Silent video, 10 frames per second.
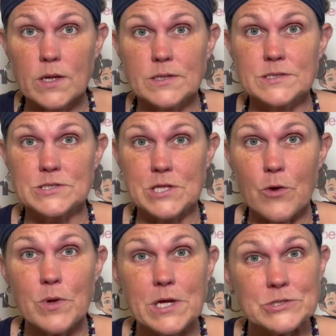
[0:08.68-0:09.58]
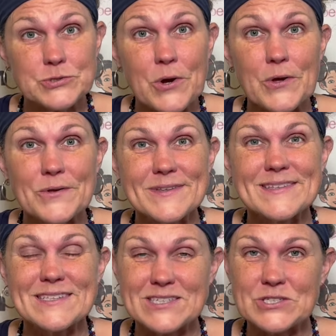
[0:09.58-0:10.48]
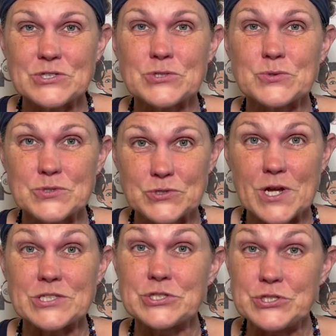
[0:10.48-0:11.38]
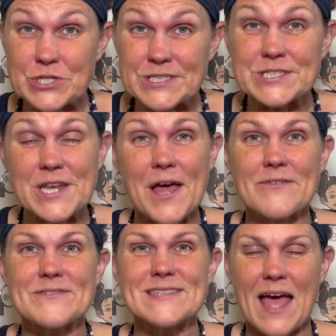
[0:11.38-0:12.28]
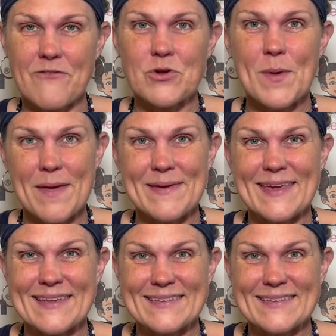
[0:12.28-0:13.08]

Slow and controlled, the tissues will stretch just enough to have your baby.